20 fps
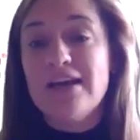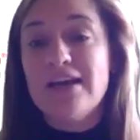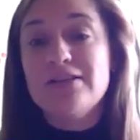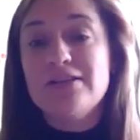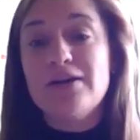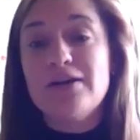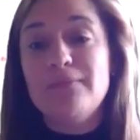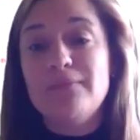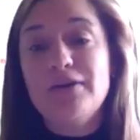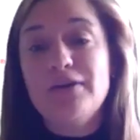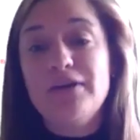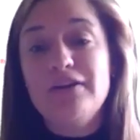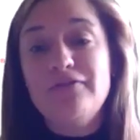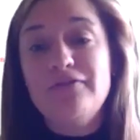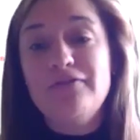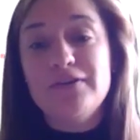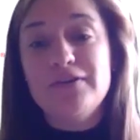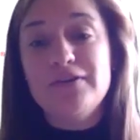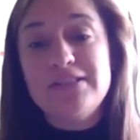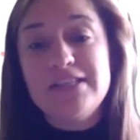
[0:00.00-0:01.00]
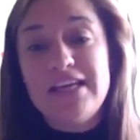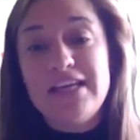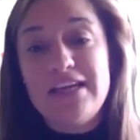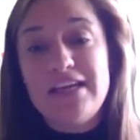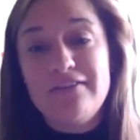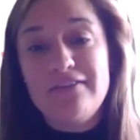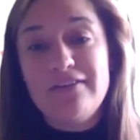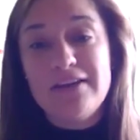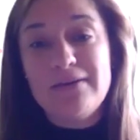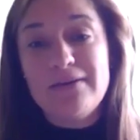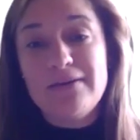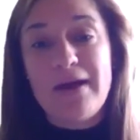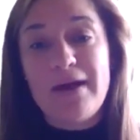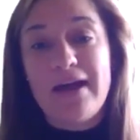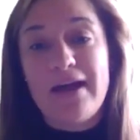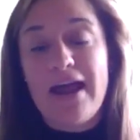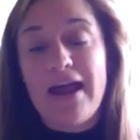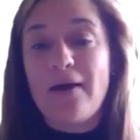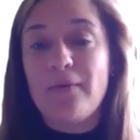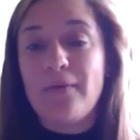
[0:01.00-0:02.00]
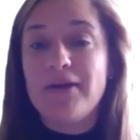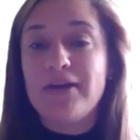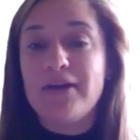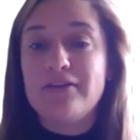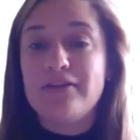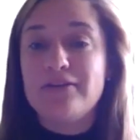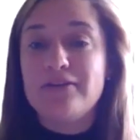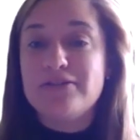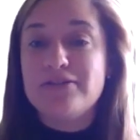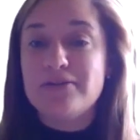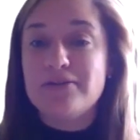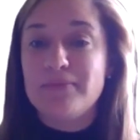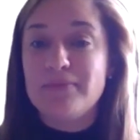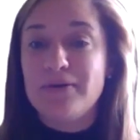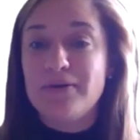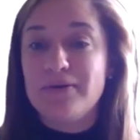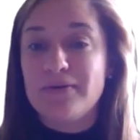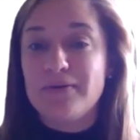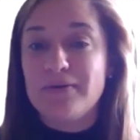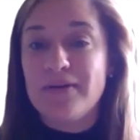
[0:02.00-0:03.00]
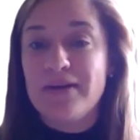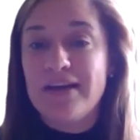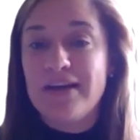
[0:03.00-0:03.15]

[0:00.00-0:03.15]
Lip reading: So I'm looking forward to hearing about how we can use them more.